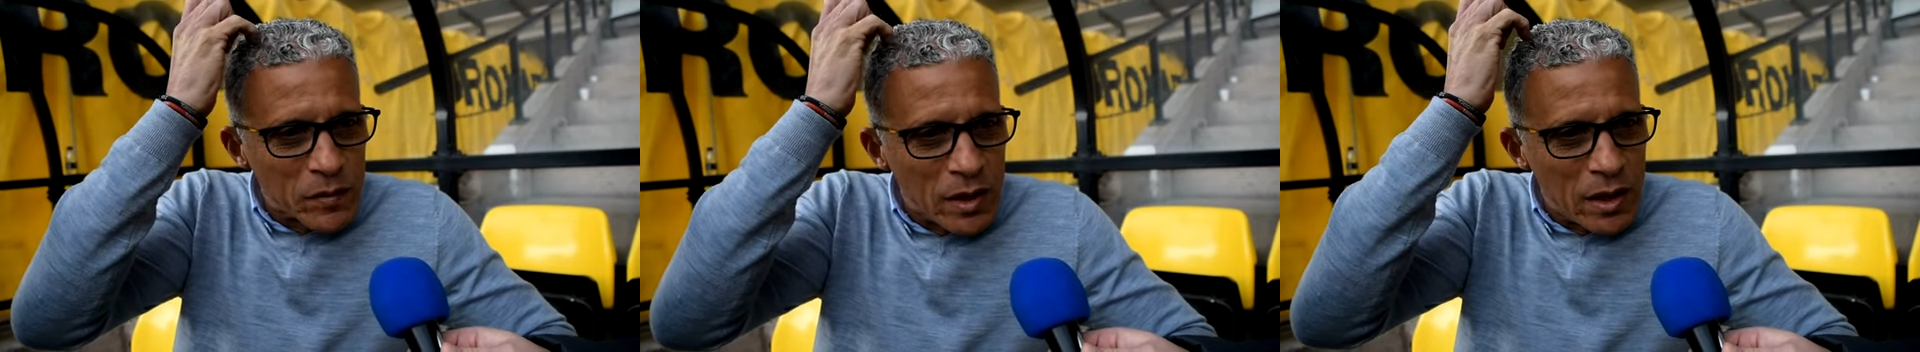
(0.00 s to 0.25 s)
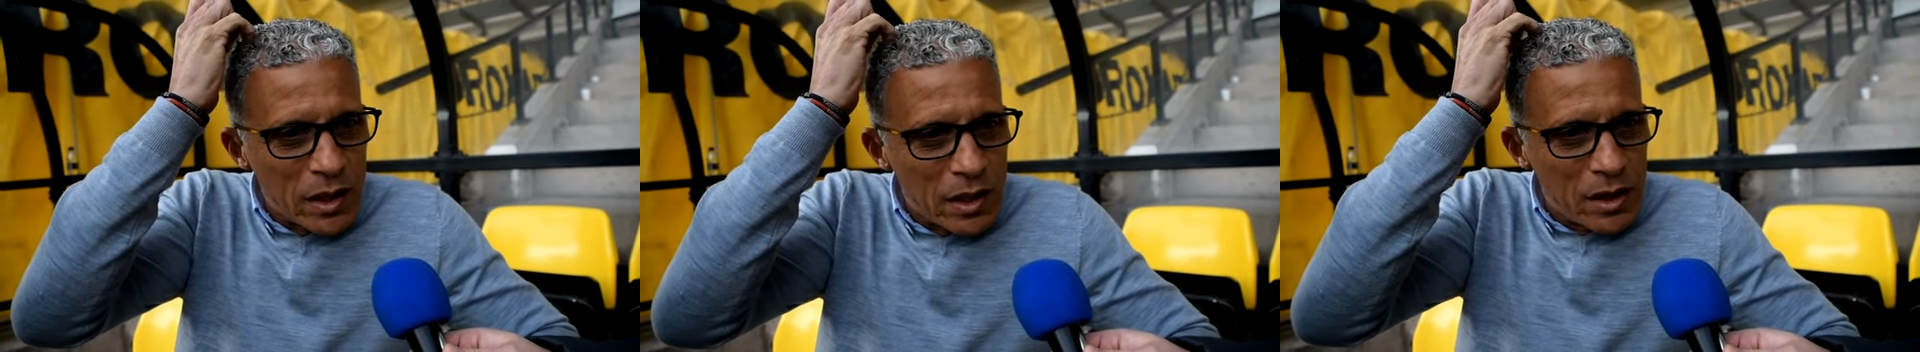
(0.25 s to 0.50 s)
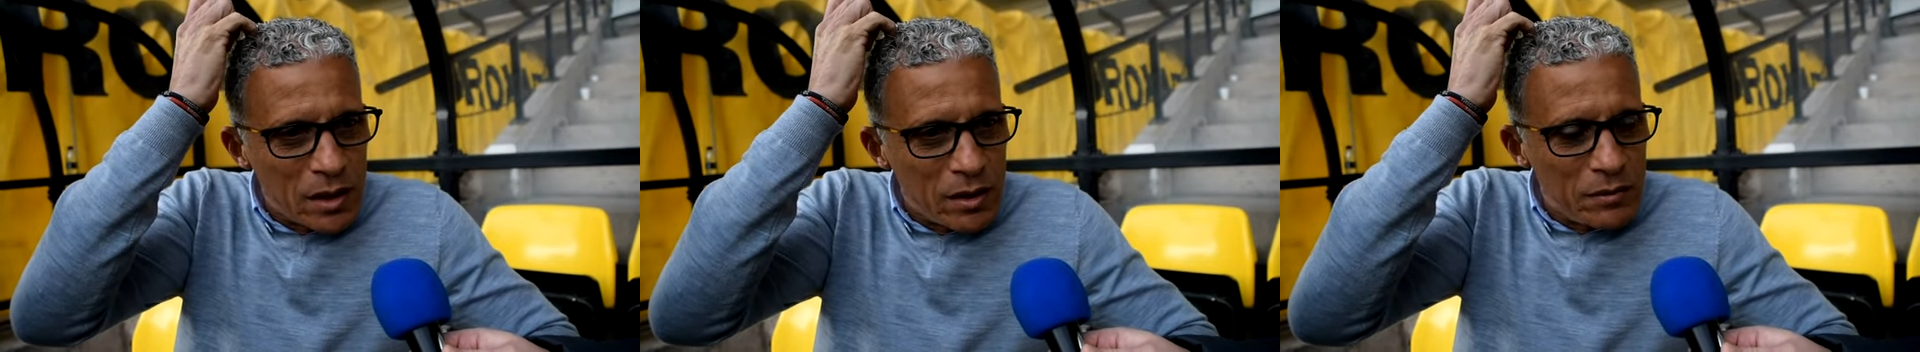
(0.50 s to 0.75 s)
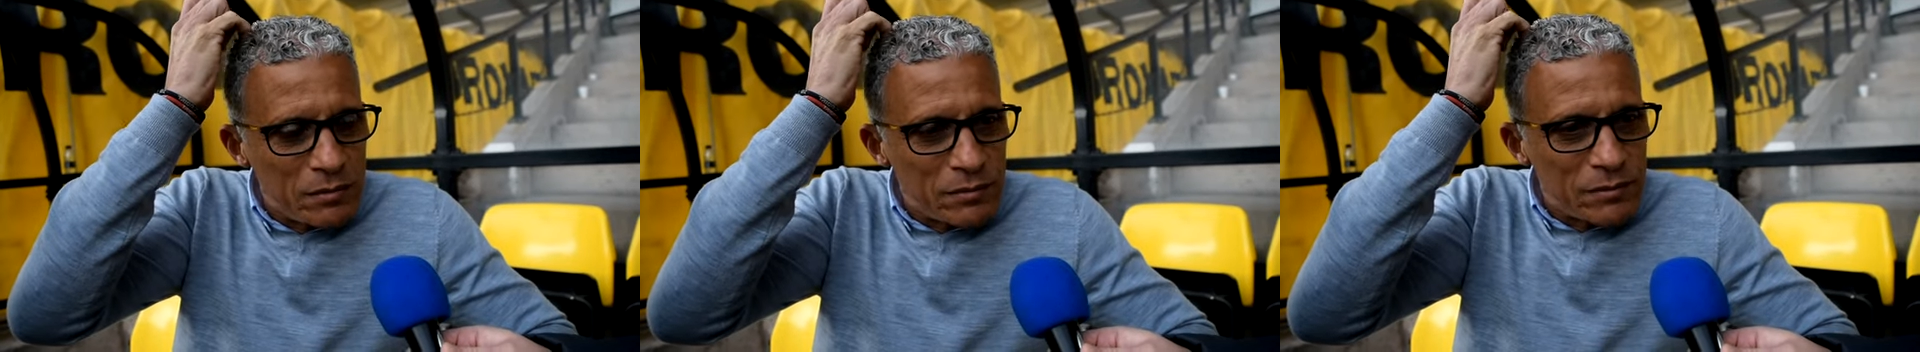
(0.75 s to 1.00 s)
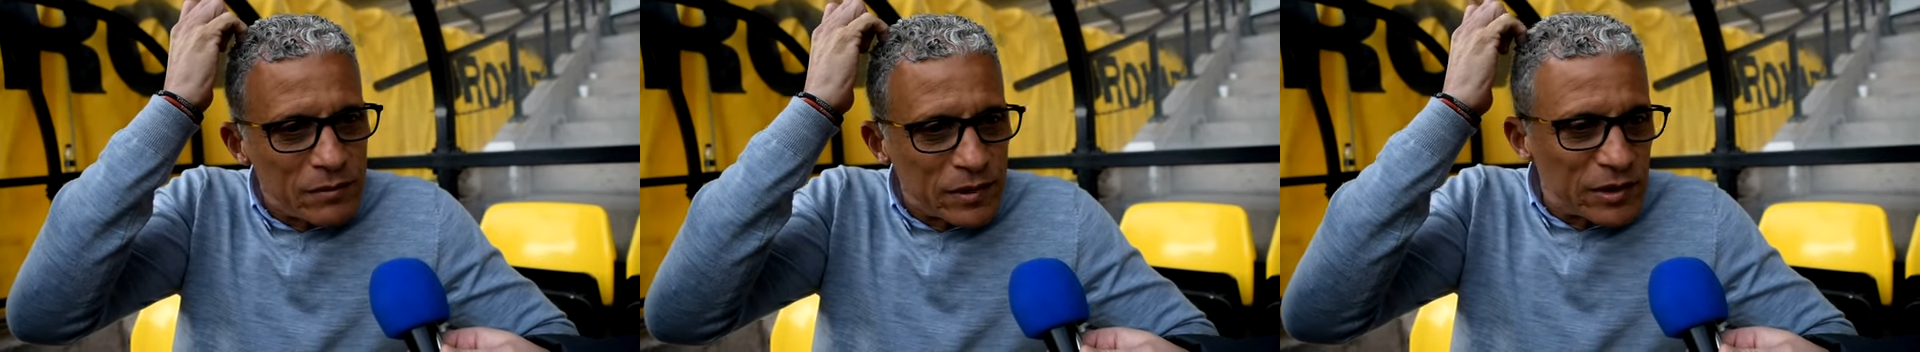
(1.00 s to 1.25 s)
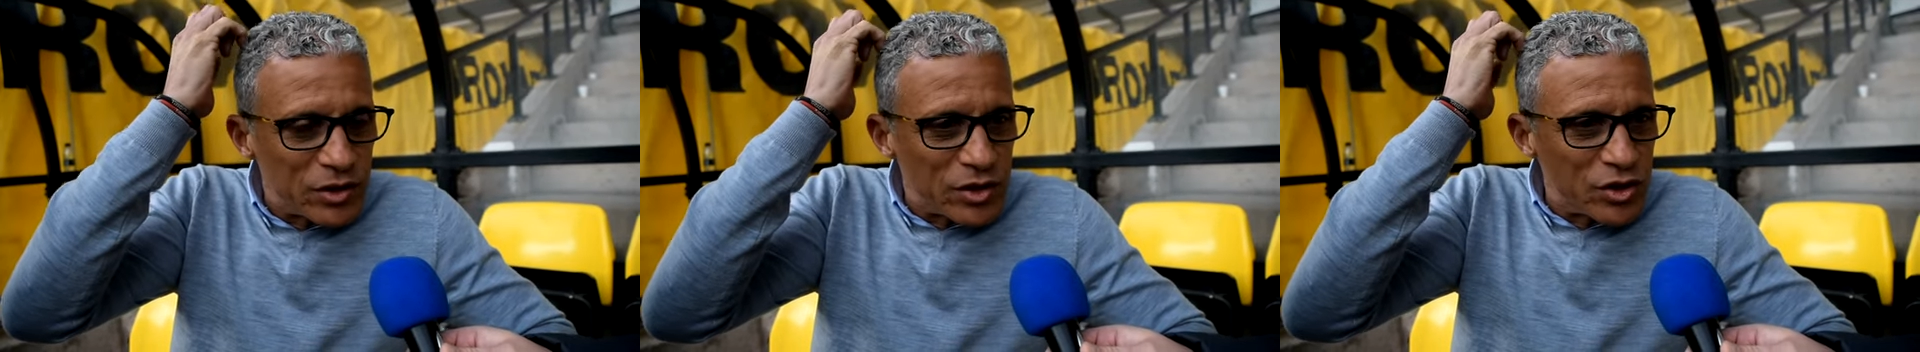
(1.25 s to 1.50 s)
Um,
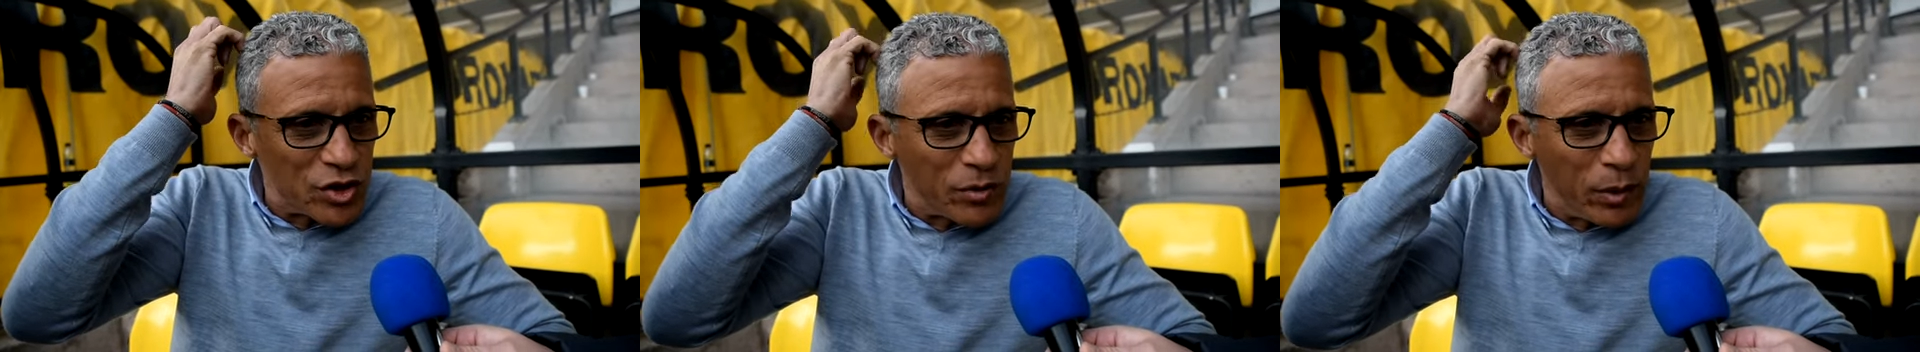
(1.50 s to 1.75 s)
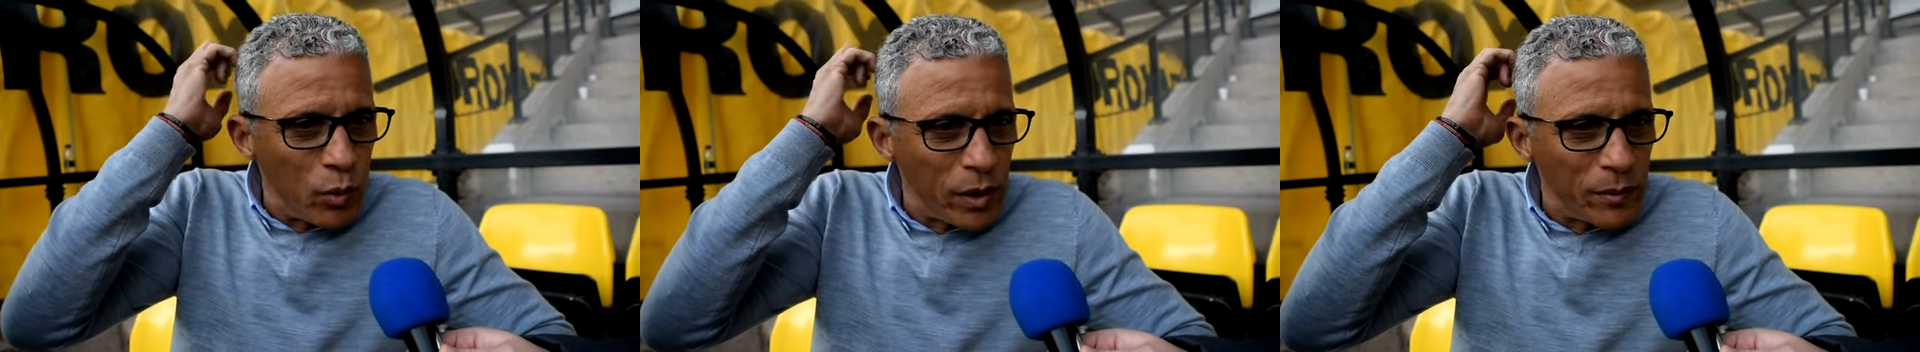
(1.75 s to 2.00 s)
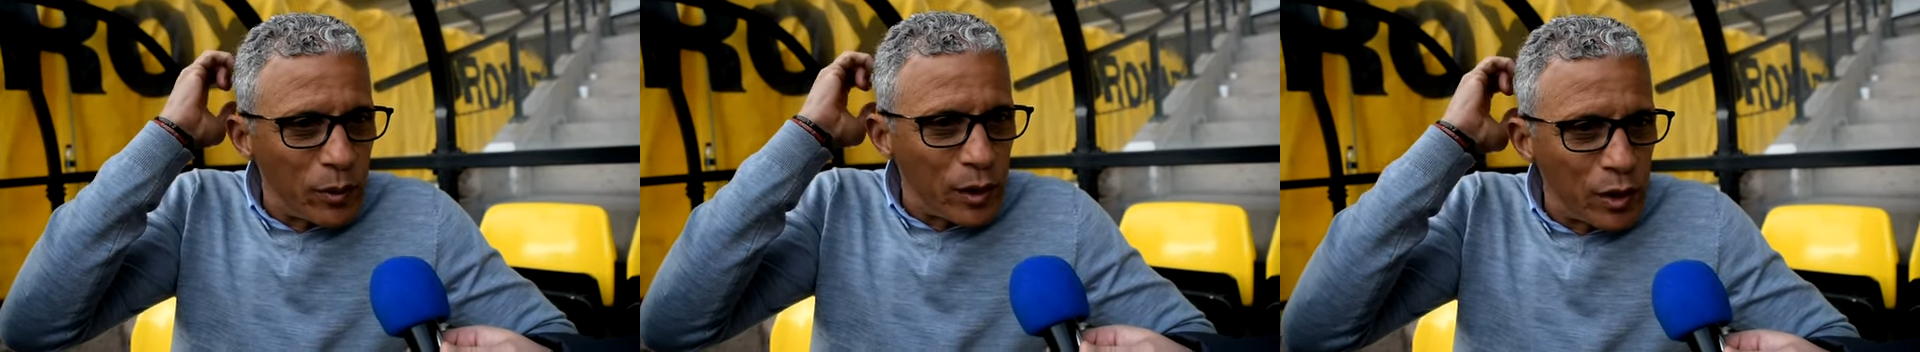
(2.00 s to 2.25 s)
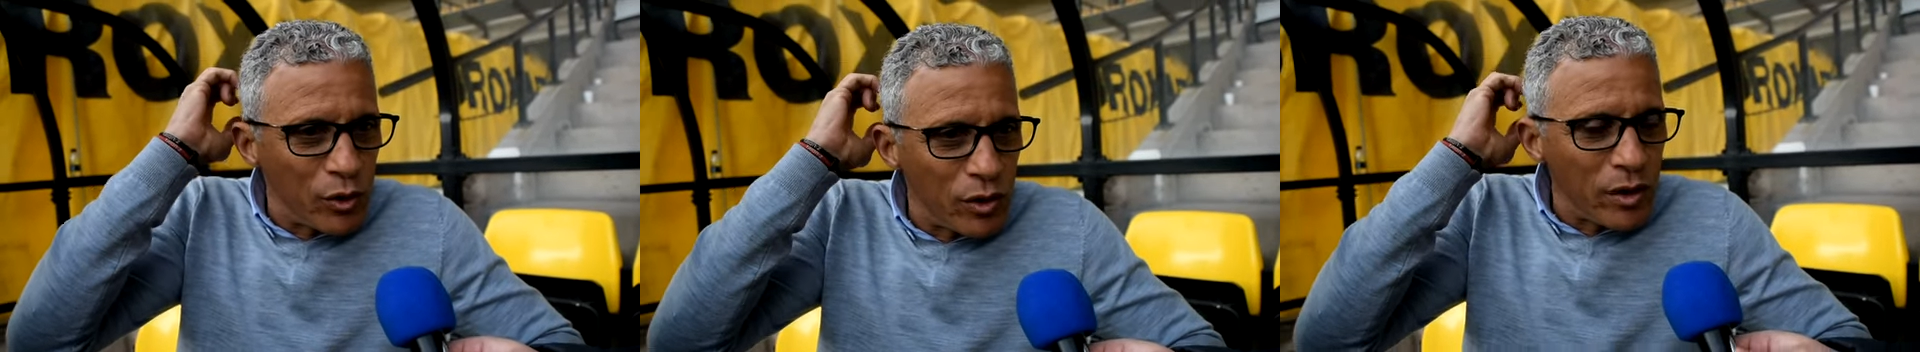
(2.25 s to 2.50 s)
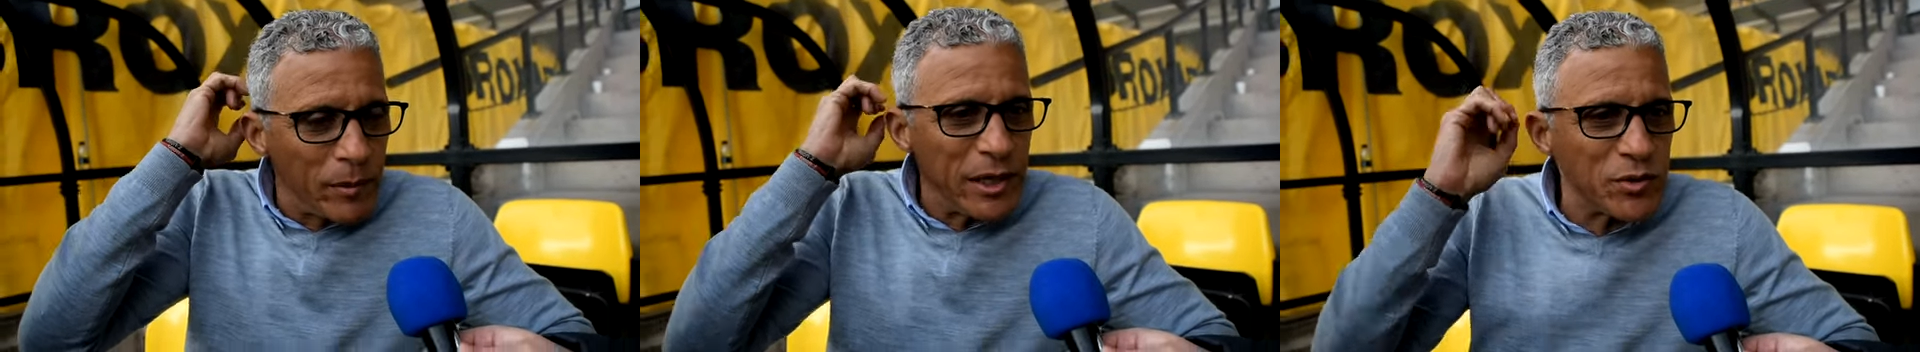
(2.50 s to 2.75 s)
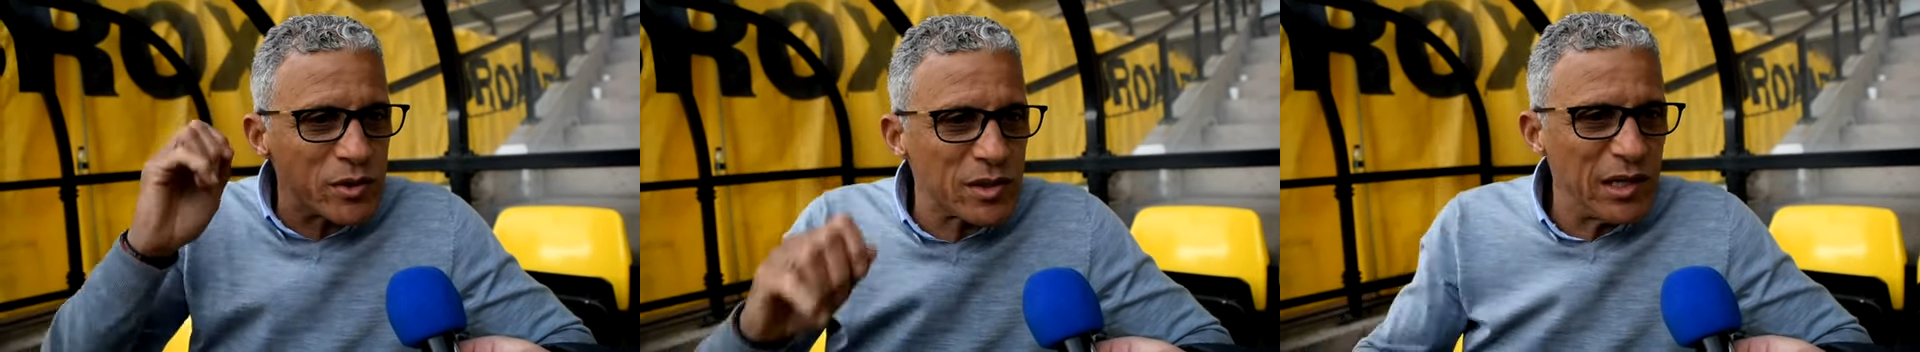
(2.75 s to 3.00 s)
the decision to put one, one goal on the
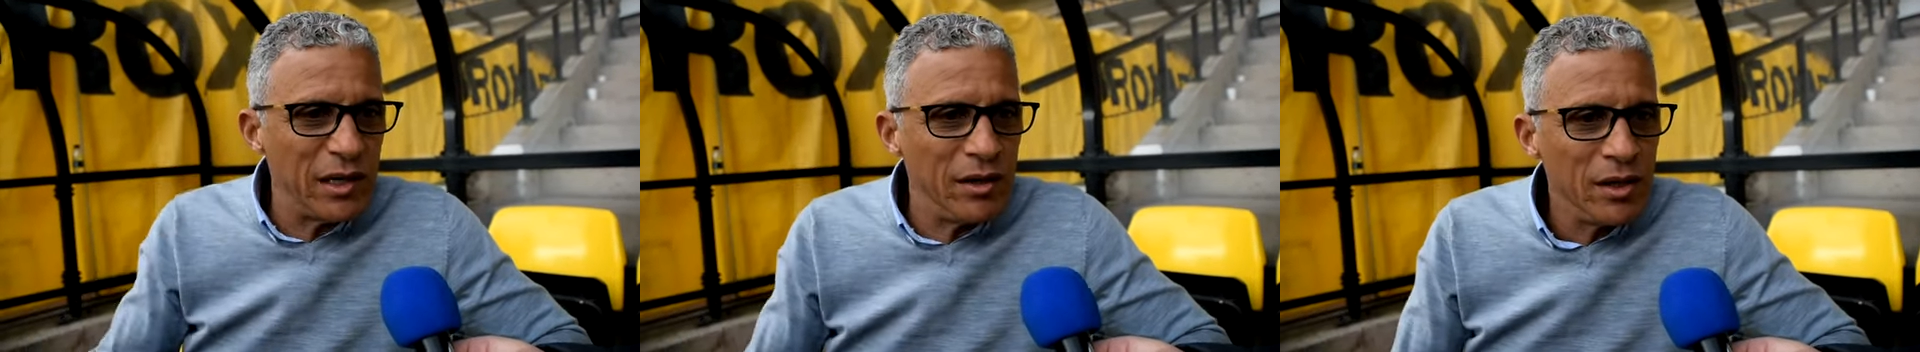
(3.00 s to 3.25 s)
bench was uh,